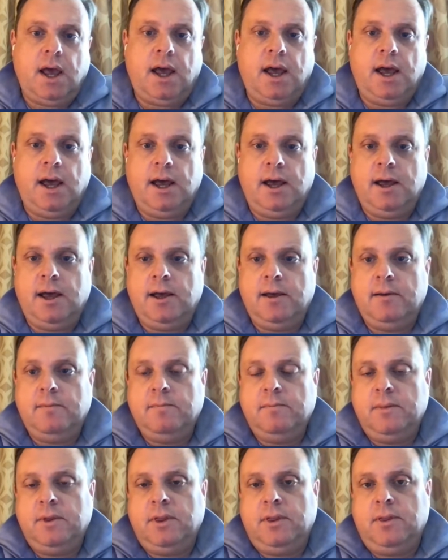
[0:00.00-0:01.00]

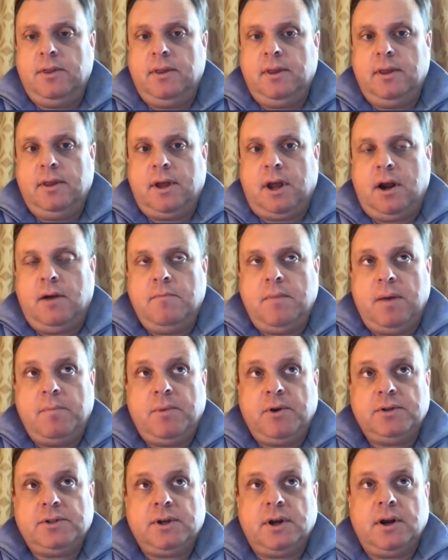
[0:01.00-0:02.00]
Um, our
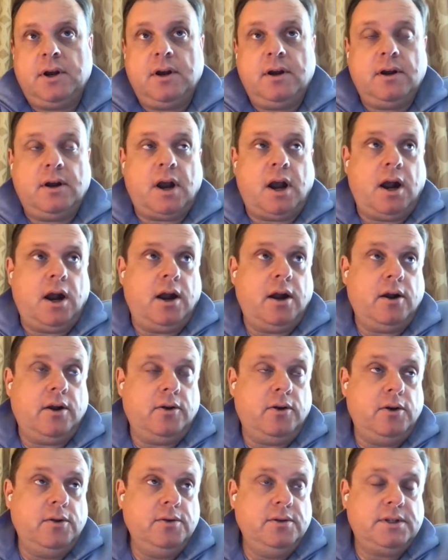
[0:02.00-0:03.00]
members are
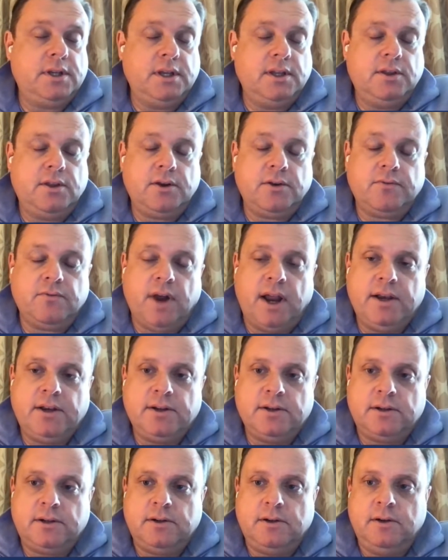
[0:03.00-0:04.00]
losing their
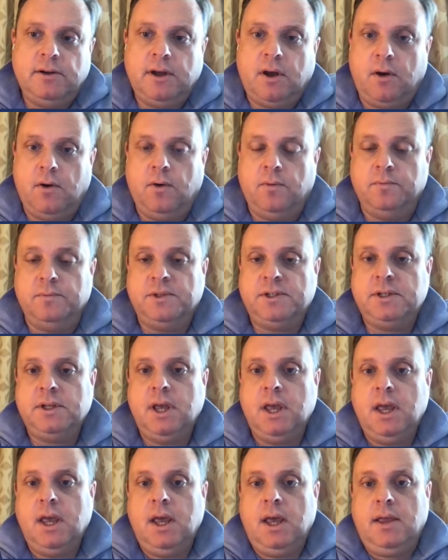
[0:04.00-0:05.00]
rental homes.
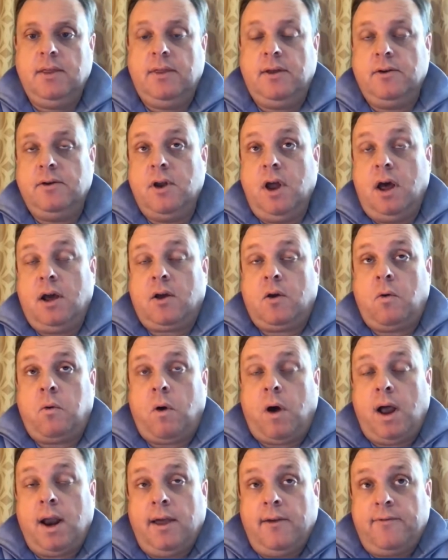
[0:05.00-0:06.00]
They're not
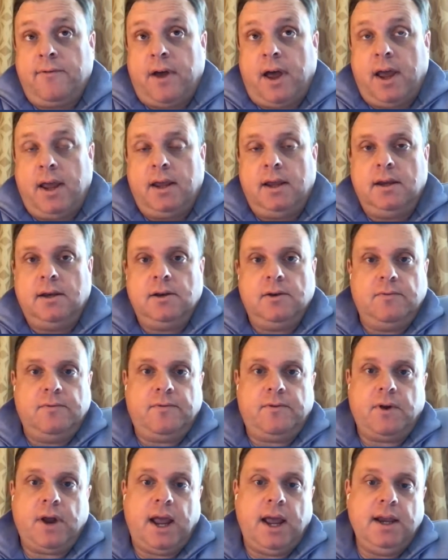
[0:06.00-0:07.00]
qualifying
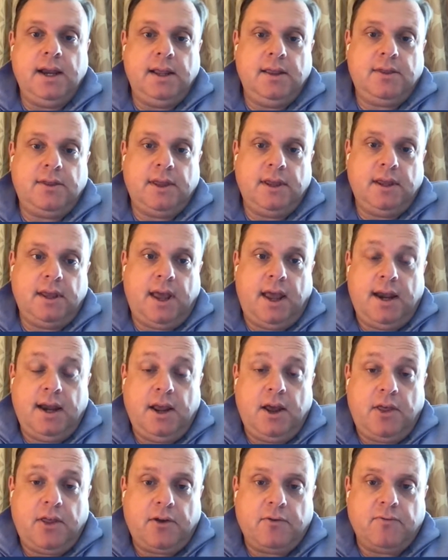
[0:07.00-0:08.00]
for
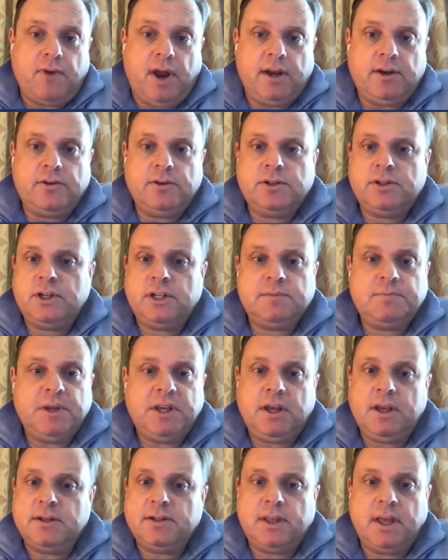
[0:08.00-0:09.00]
any other rentals just
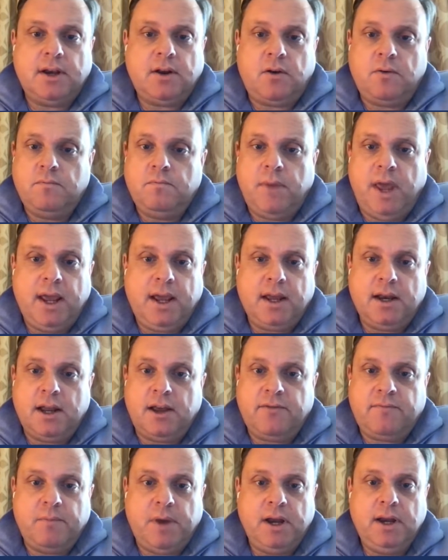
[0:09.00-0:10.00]
because they don't make
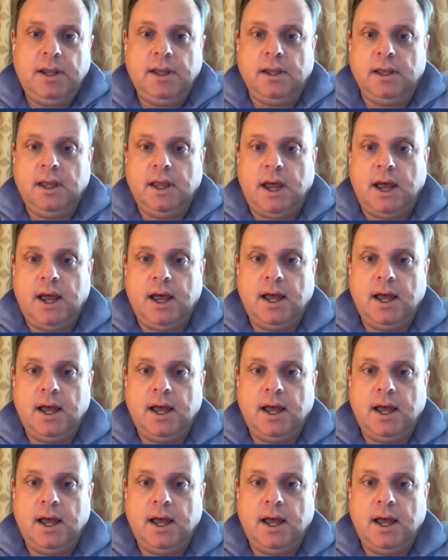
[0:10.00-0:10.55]
enough money,